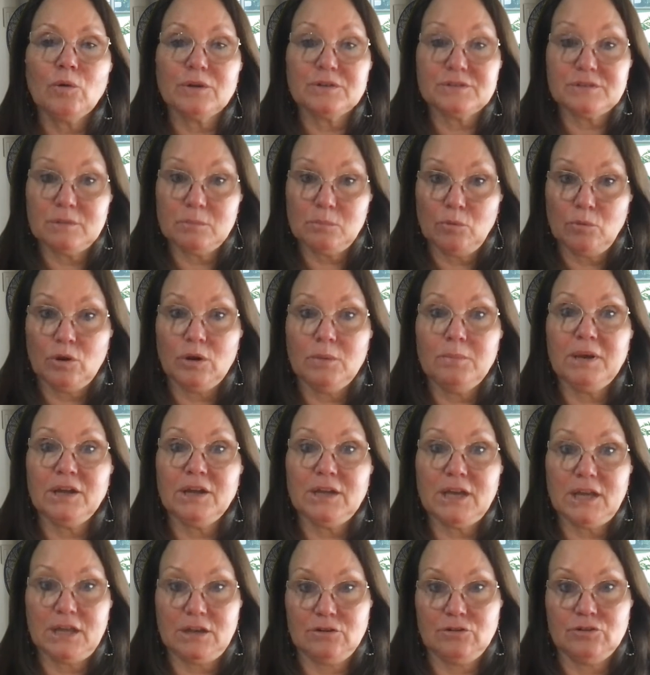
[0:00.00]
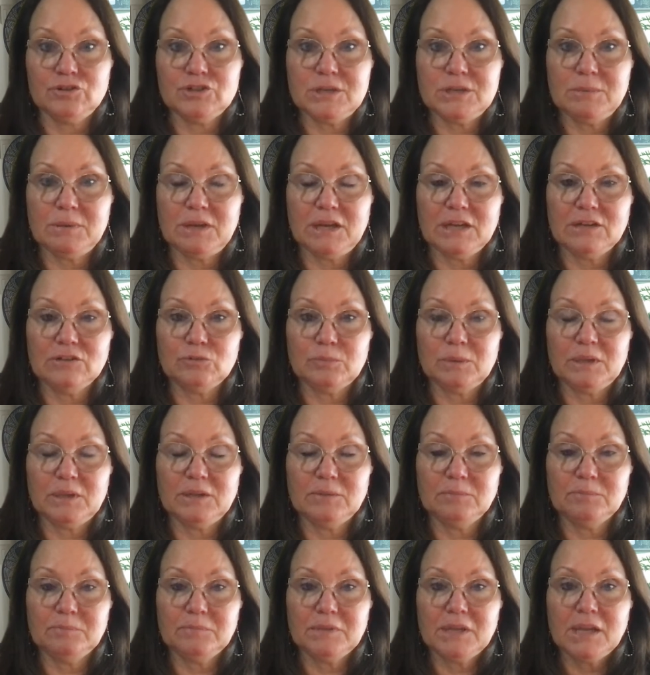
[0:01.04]
Or is it more about energy
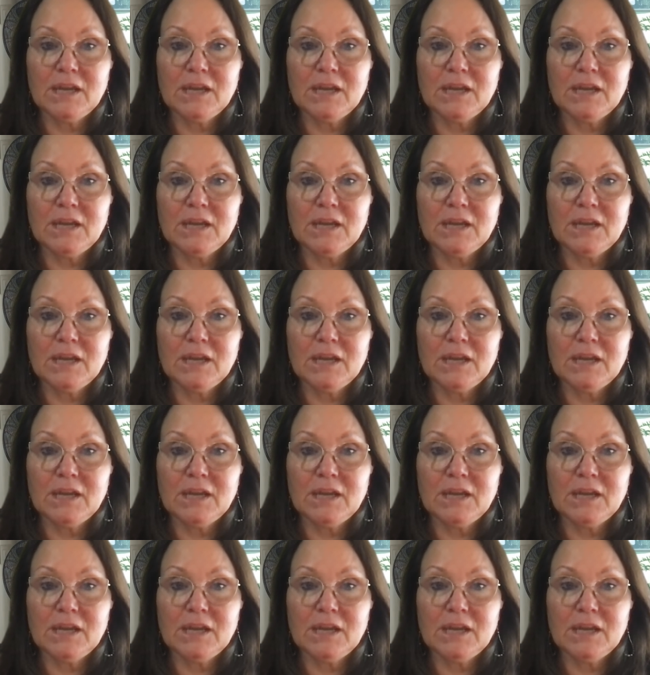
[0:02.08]
management?